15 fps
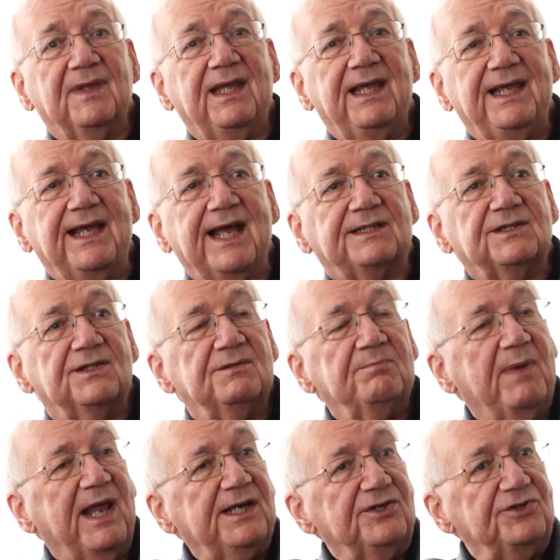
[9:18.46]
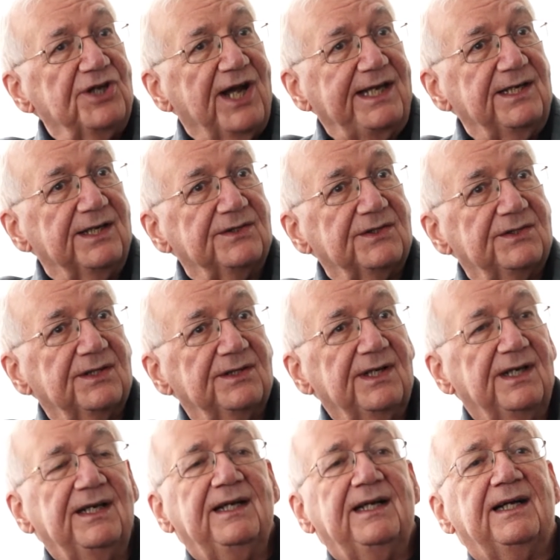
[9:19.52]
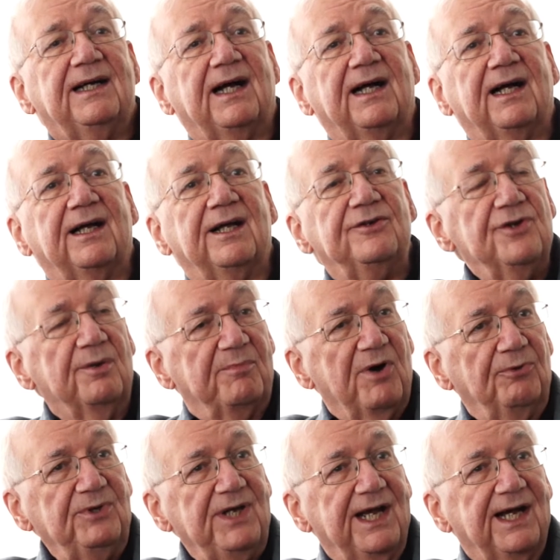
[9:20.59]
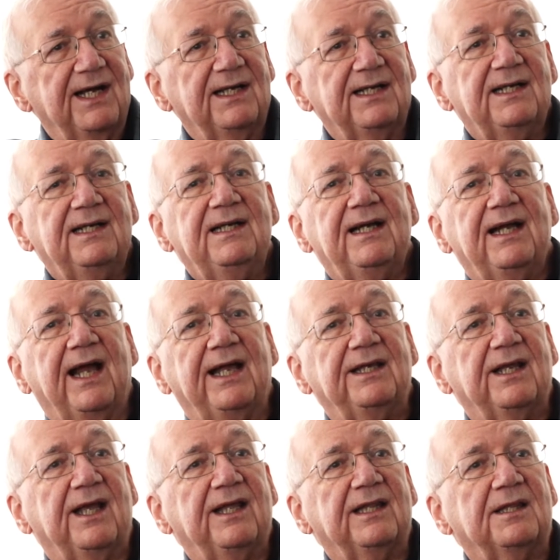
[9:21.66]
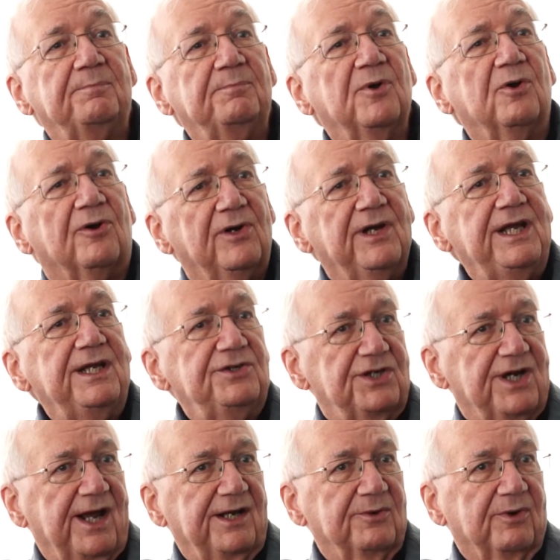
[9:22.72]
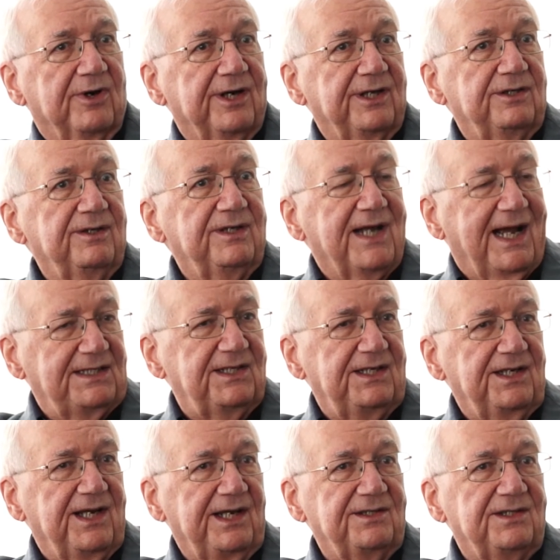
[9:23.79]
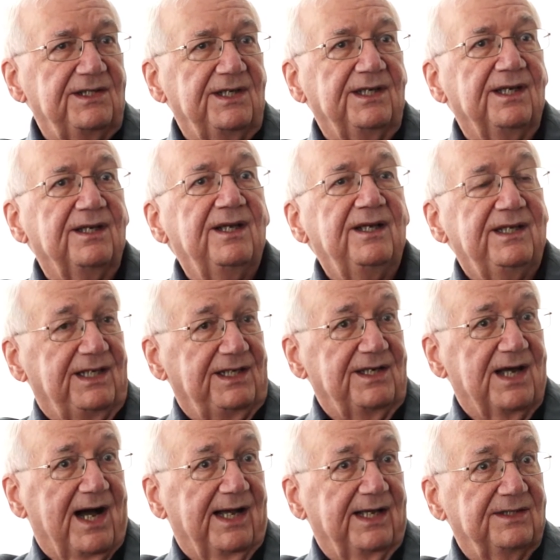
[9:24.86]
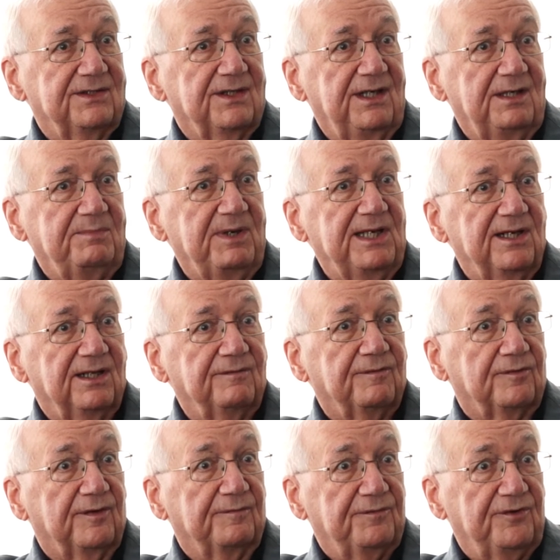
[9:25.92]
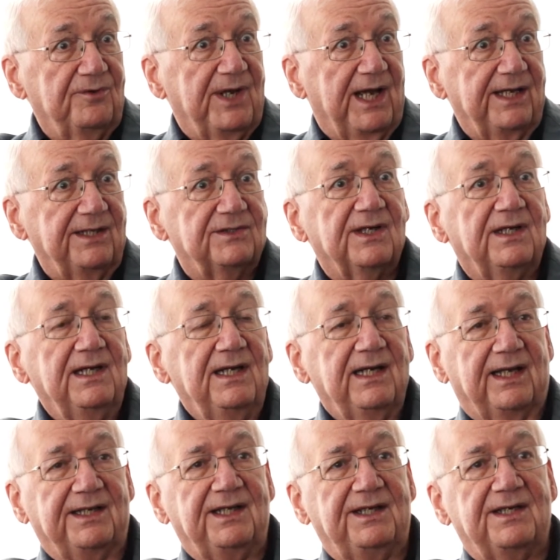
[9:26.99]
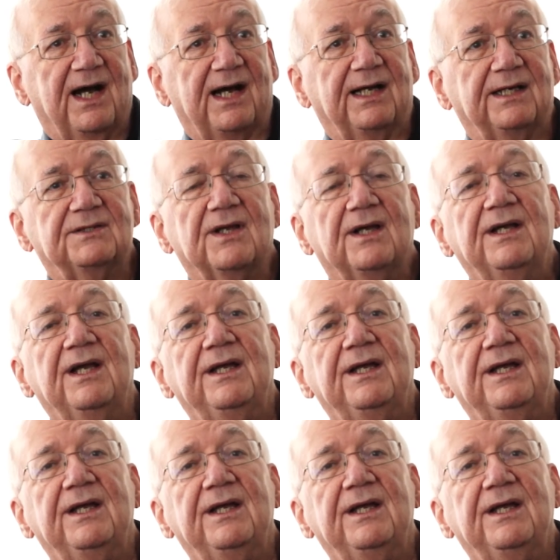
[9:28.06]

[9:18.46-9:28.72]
He gets meningitis, pneumonia, and early in January 1918, he dies. He'd been ill for a few days, and he dies.